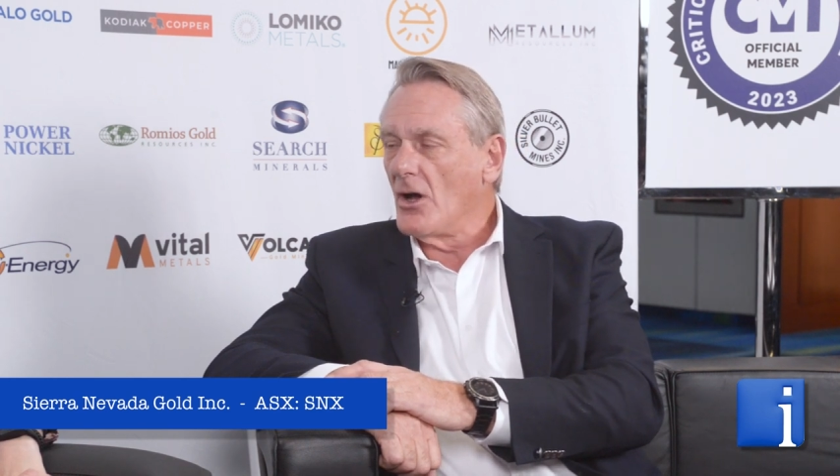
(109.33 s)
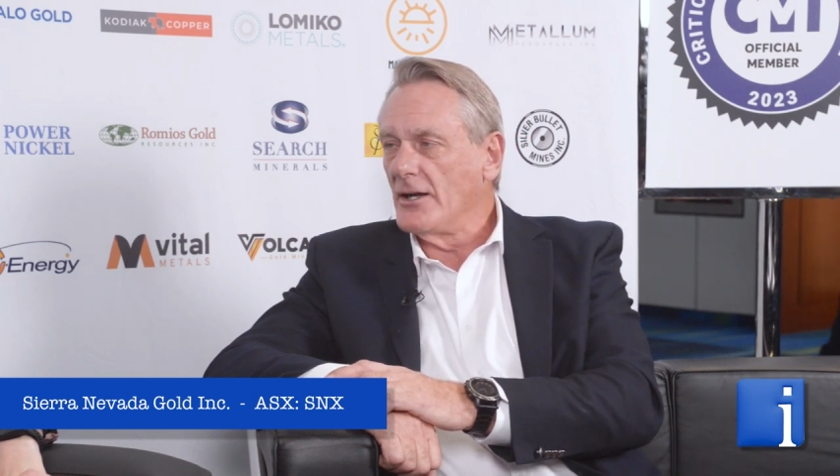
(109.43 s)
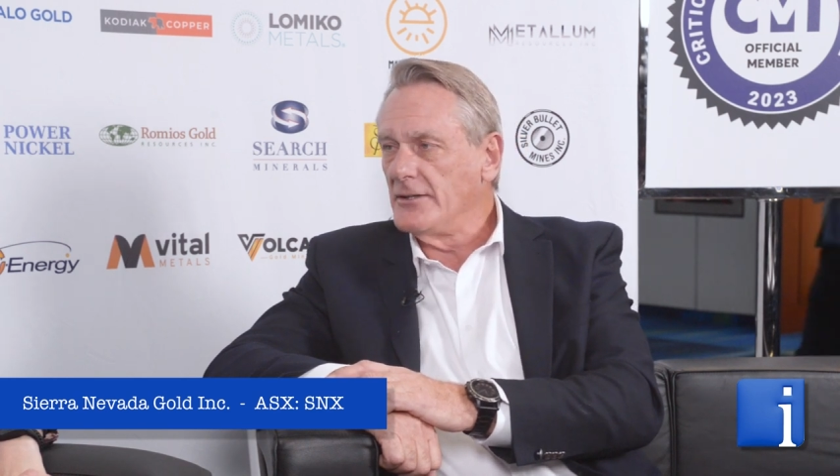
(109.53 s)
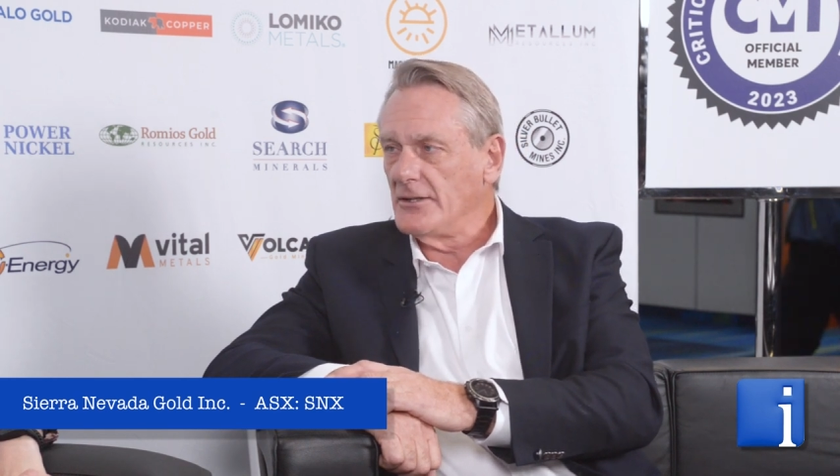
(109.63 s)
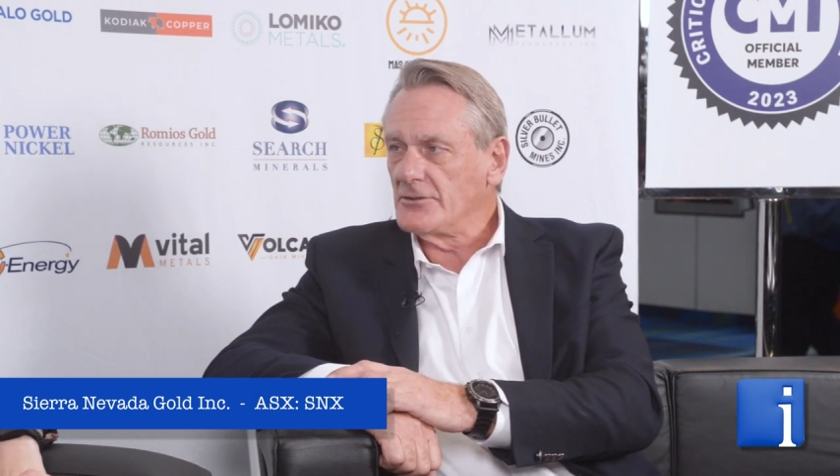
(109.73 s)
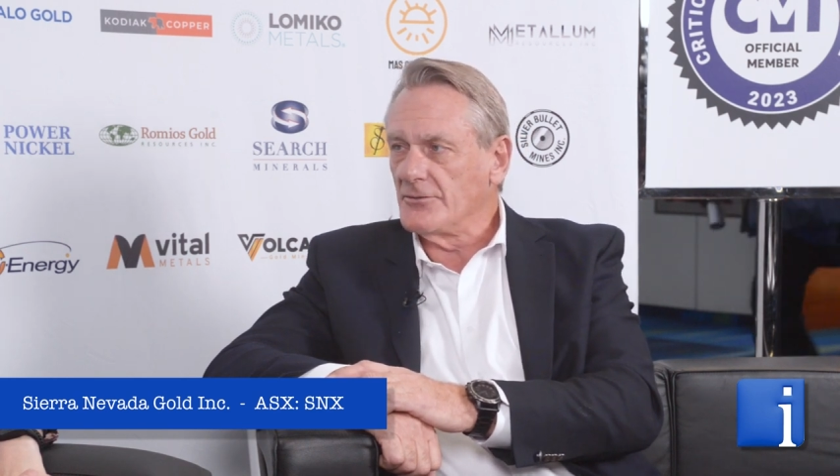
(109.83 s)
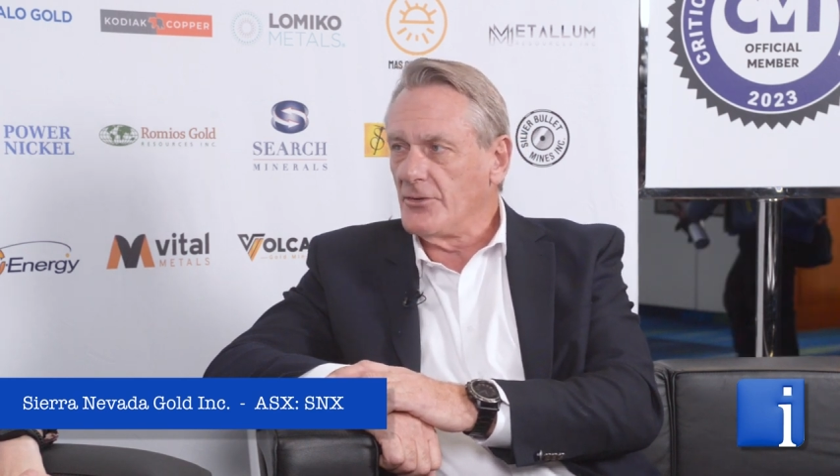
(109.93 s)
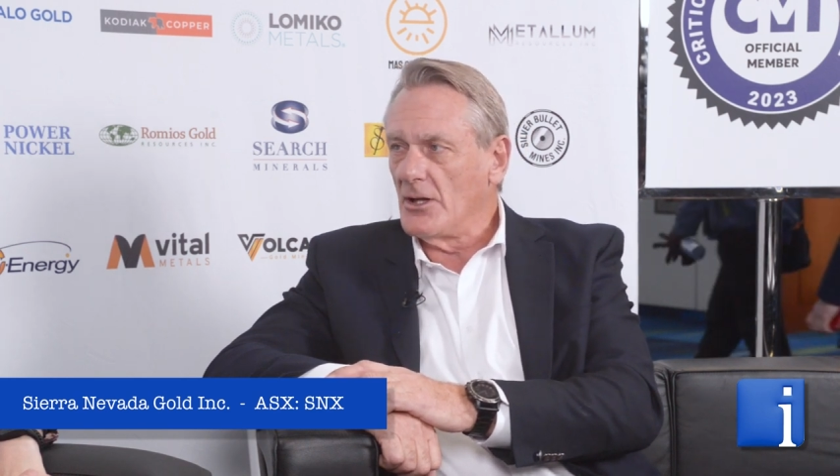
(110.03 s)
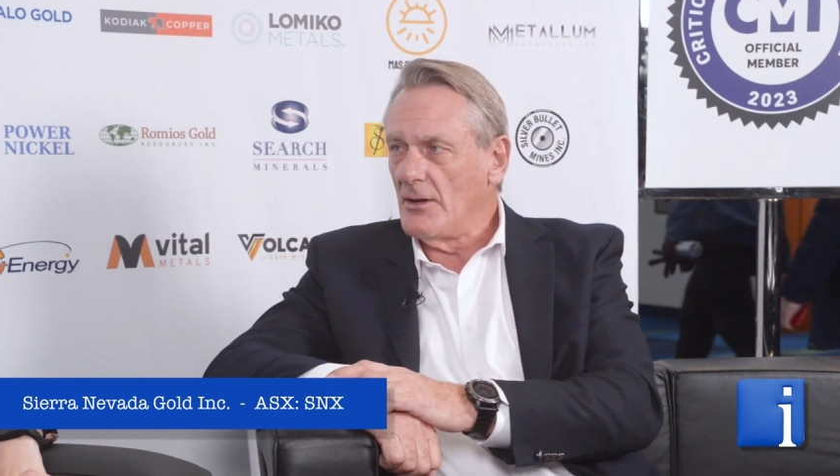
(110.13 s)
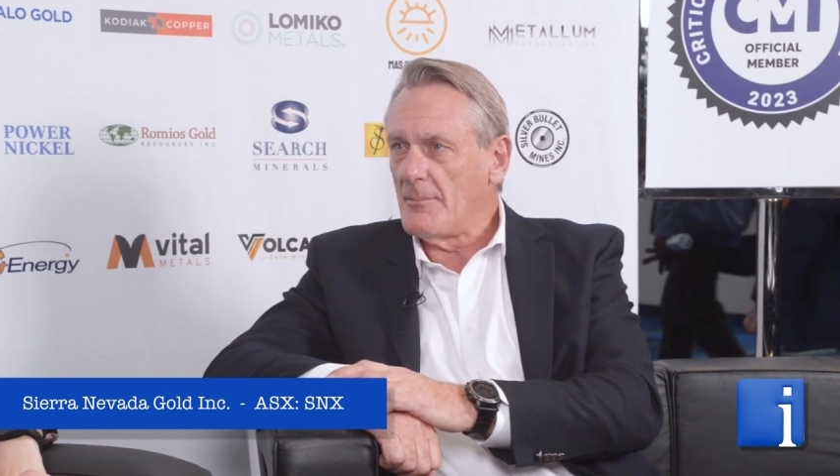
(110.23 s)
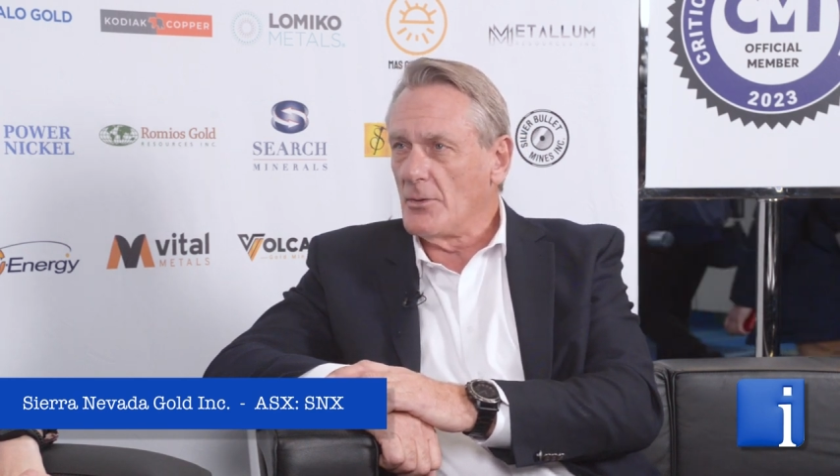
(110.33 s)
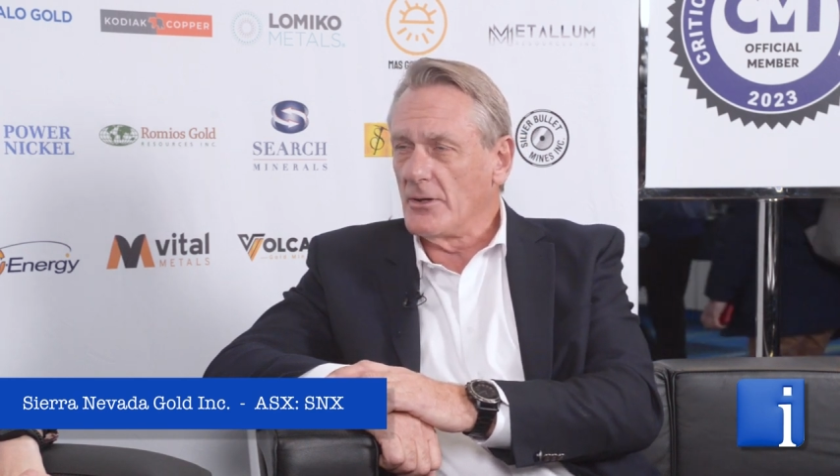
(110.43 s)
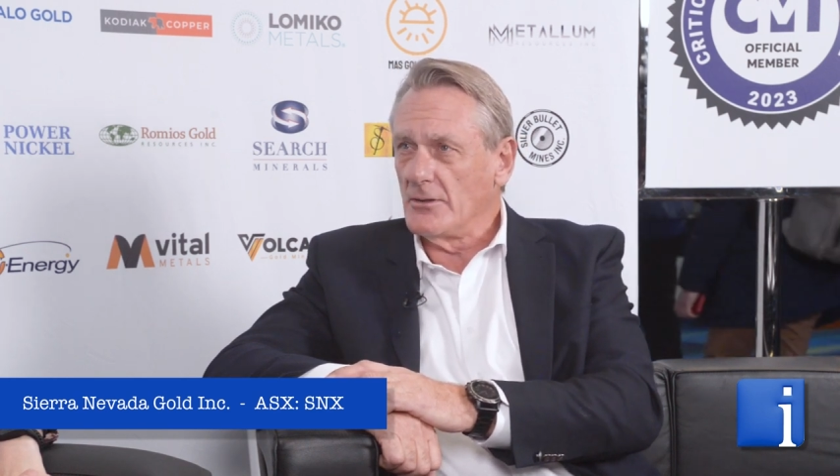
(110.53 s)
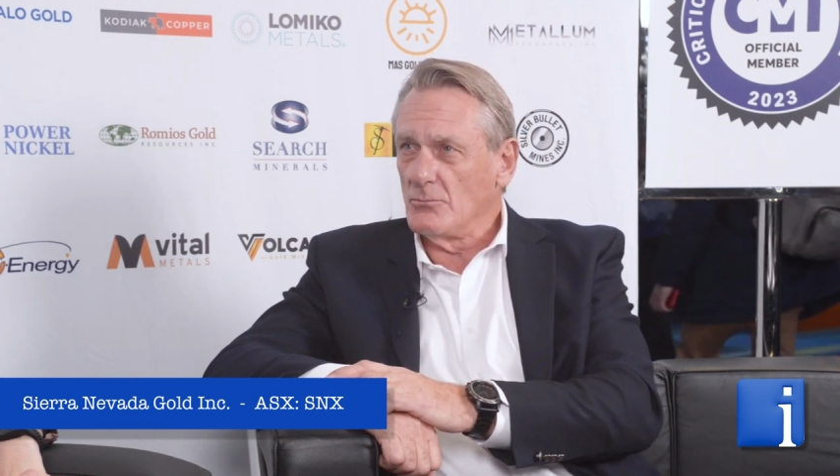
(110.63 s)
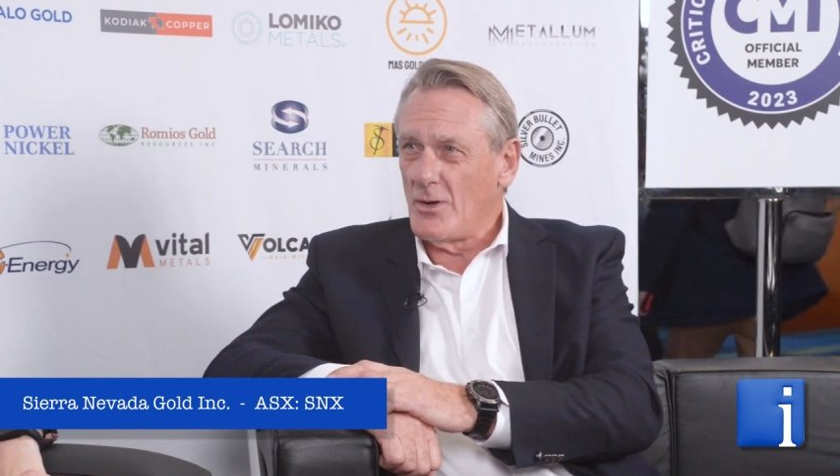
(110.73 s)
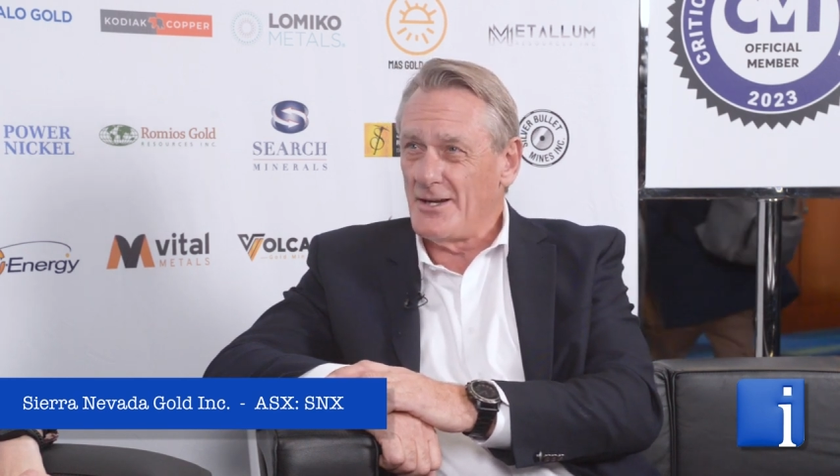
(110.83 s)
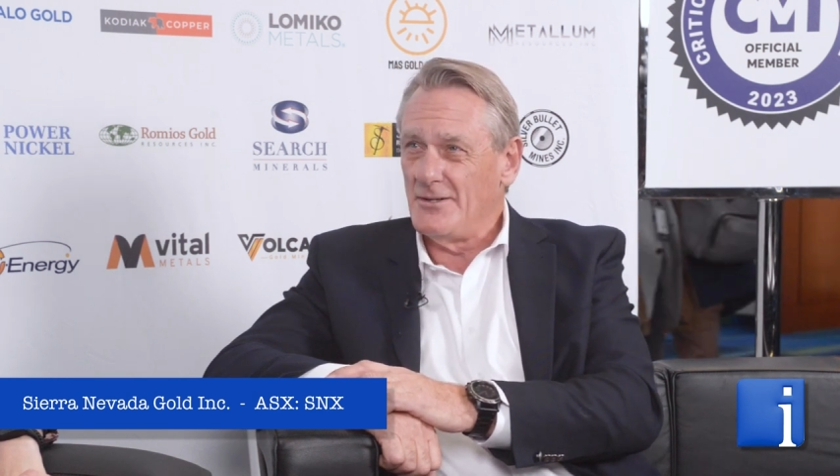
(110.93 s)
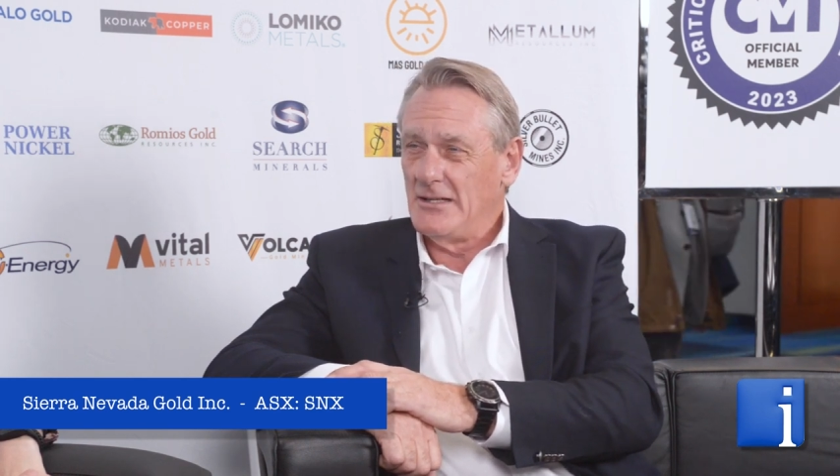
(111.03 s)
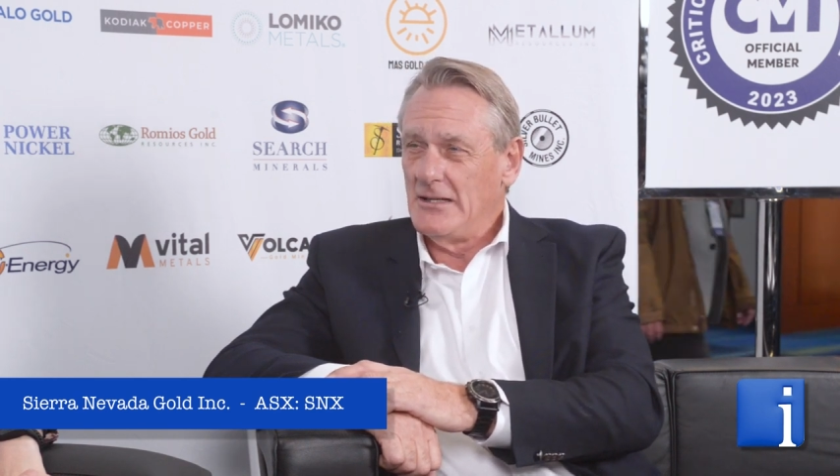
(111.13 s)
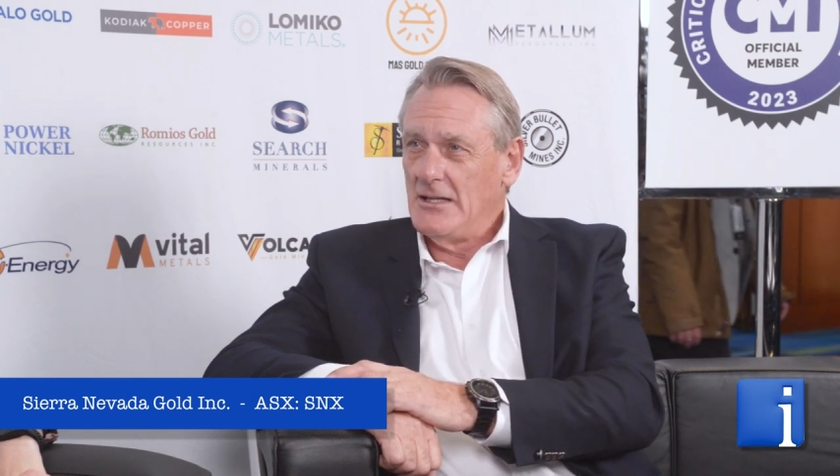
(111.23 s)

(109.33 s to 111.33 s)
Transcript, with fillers: ideas to follow up on, and one